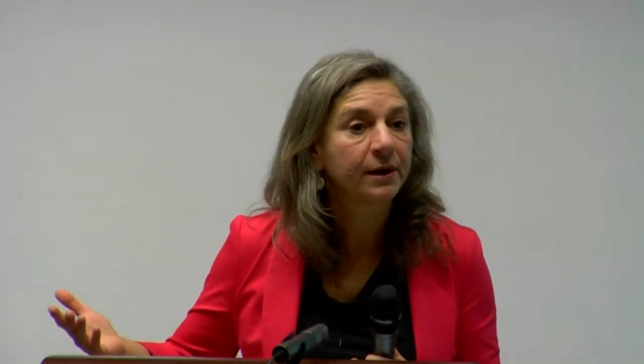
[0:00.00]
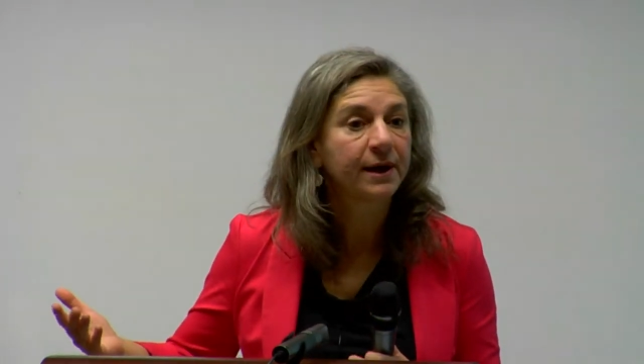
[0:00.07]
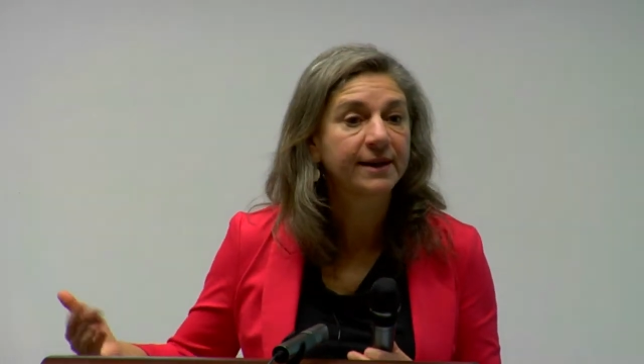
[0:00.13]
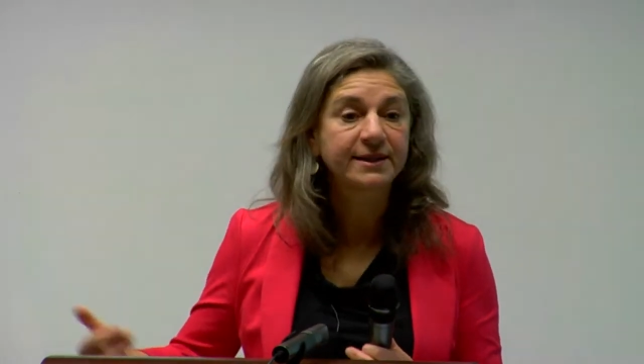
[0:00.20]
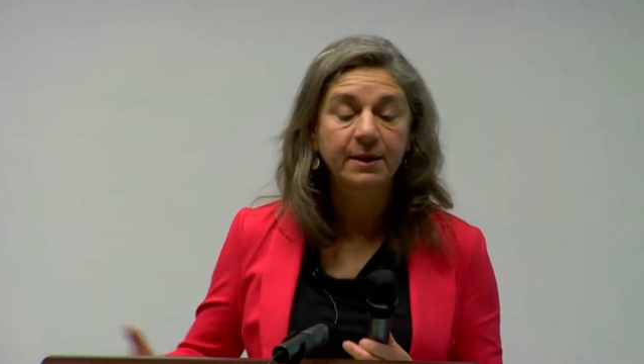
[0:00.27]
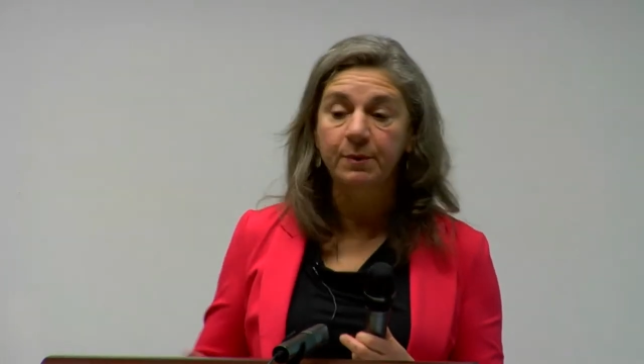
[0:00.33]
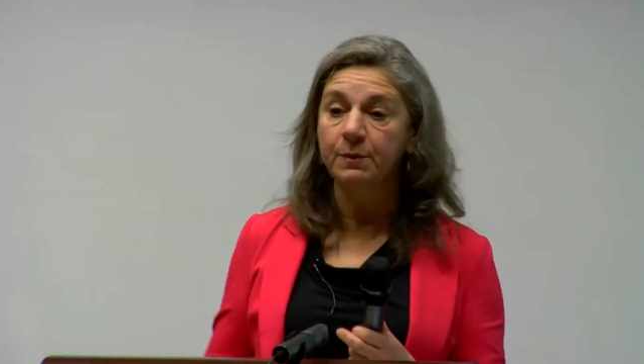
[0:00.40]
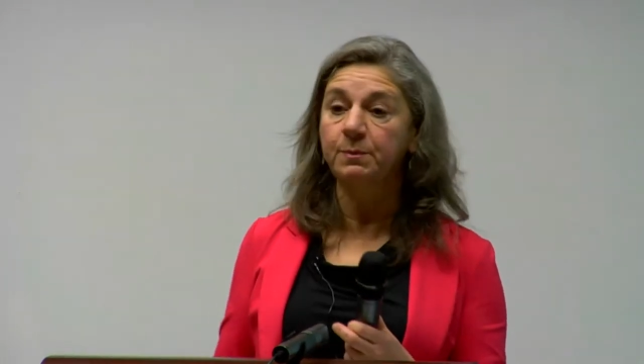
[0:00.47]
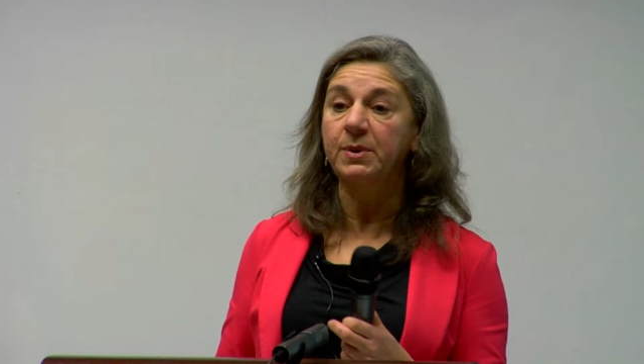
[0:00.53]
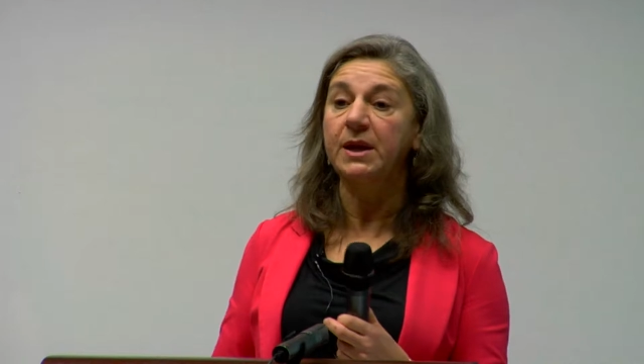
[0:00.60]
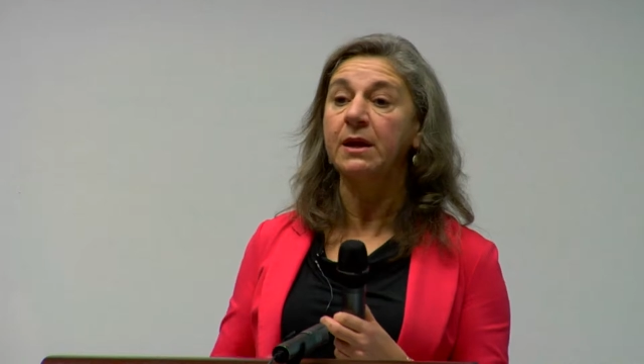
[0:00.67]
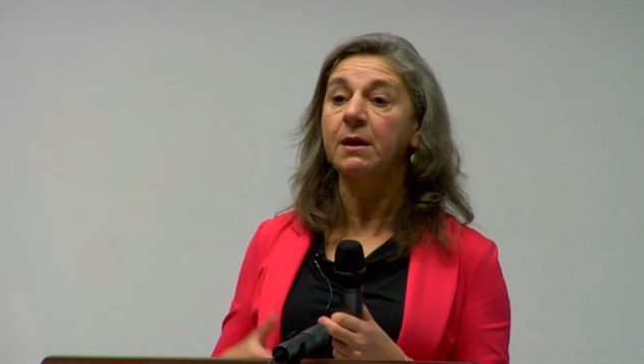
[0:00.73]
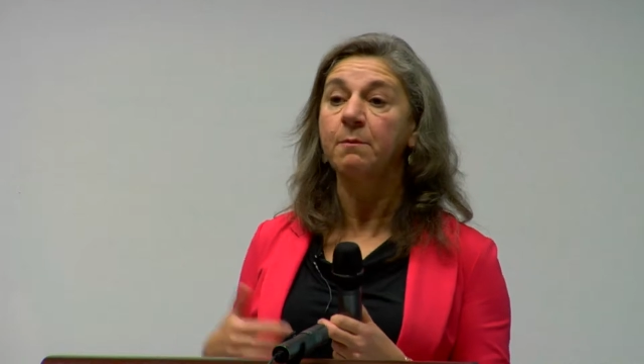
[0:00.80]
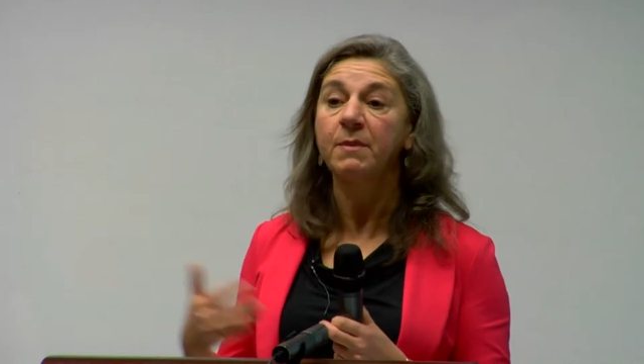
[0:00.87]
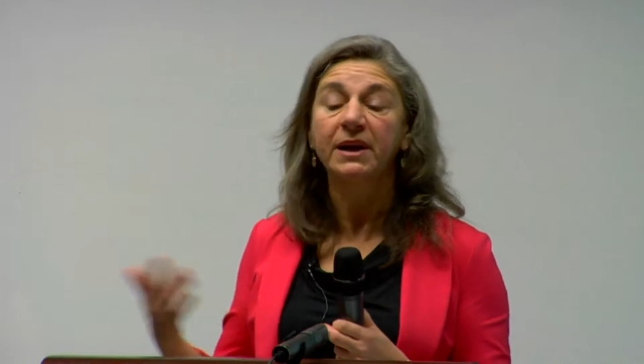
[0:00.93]
Exhibit
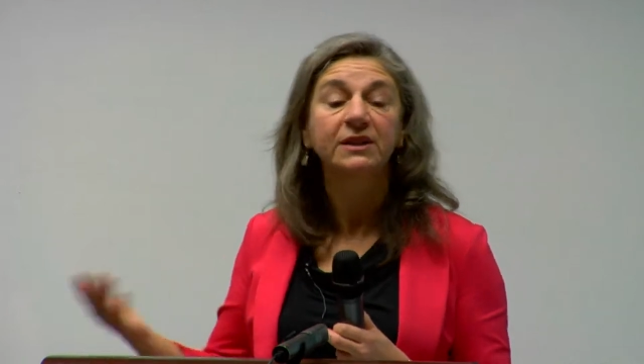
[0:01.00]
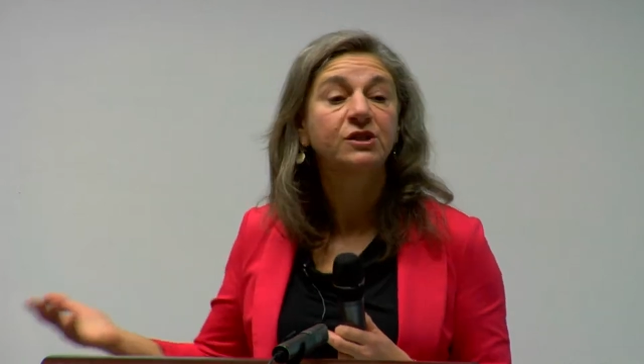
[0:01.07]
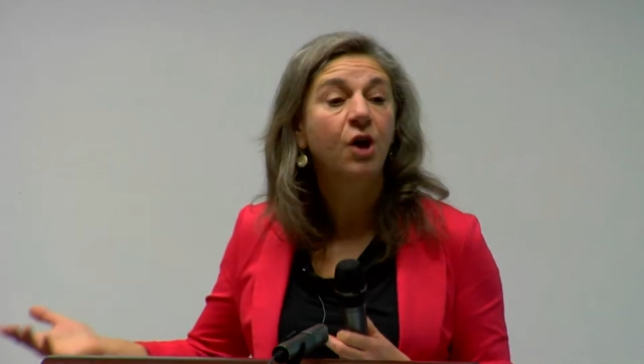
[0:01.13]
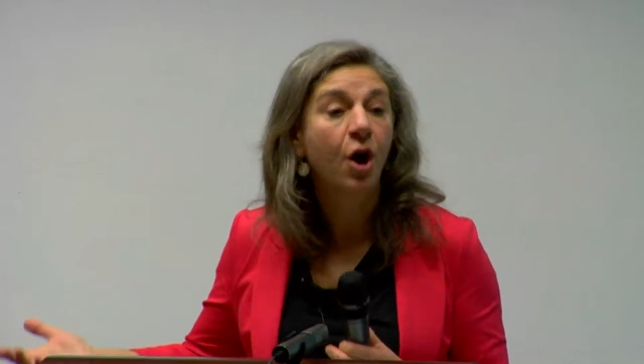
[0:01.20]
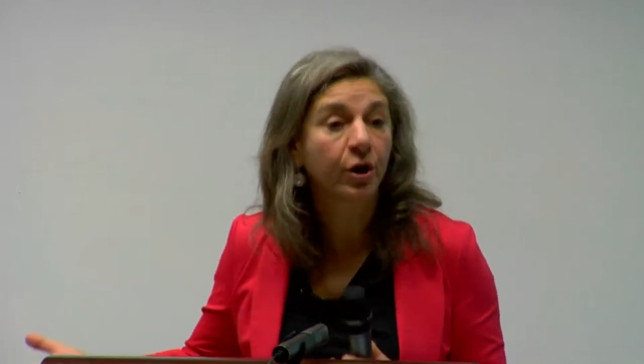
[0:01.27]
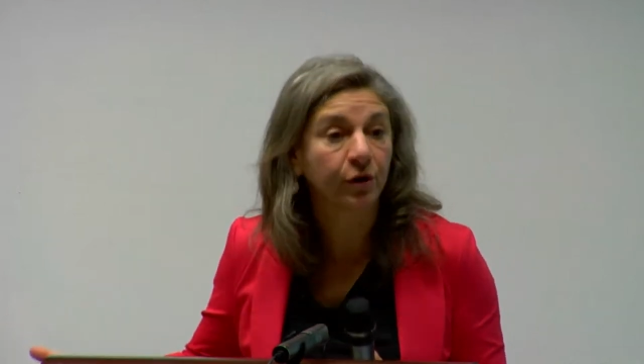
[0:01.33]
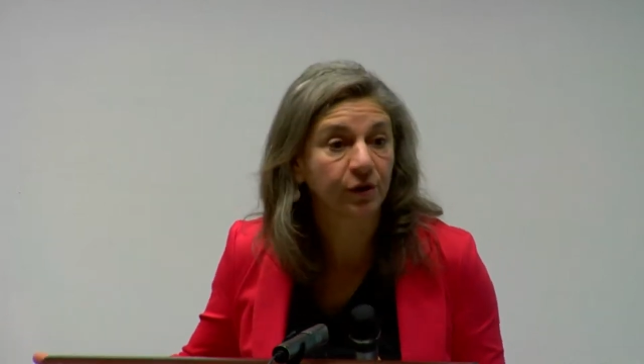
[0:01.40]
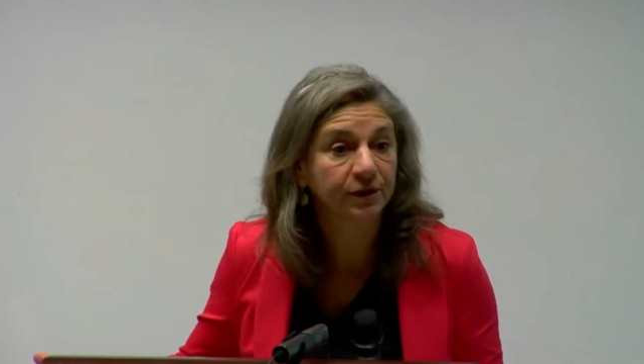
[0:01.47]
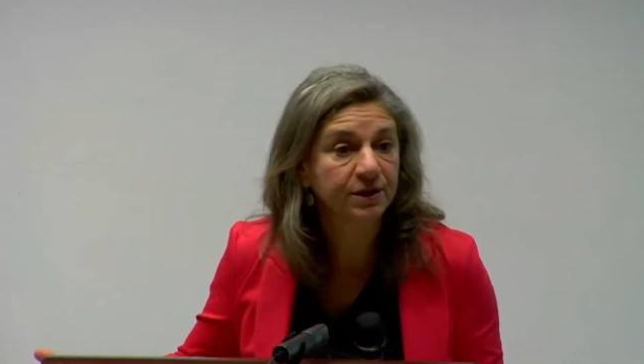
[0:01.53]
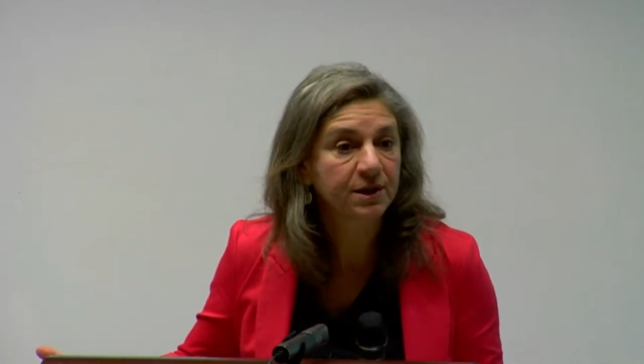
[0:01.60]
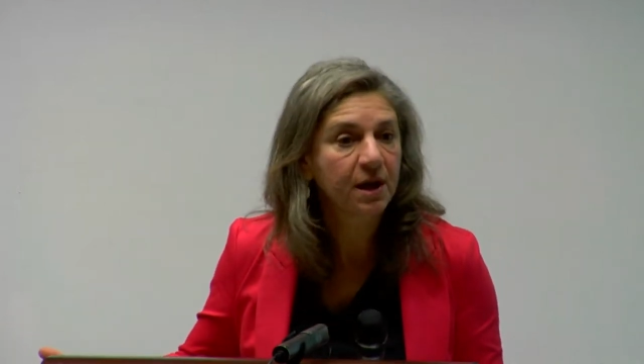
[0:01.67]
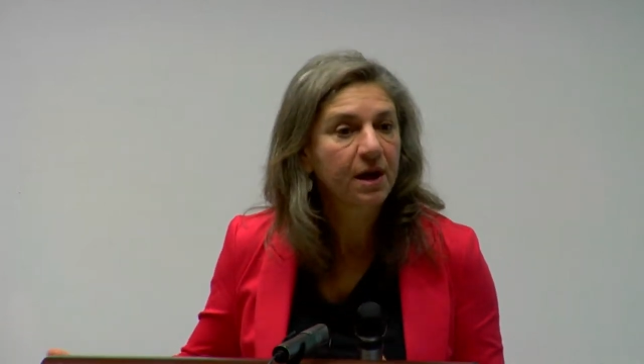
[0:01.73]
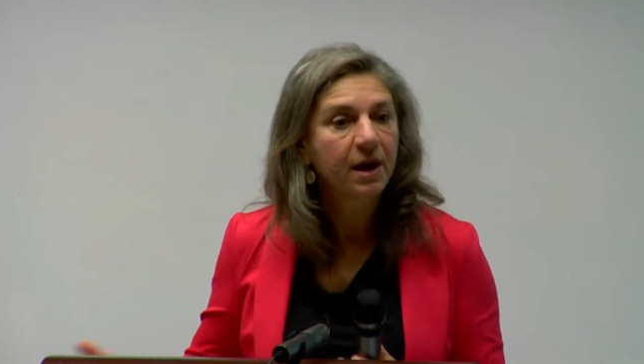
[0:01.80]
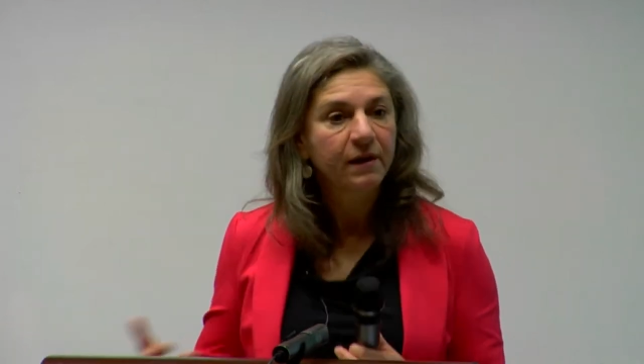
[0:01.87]
B, McDonald's.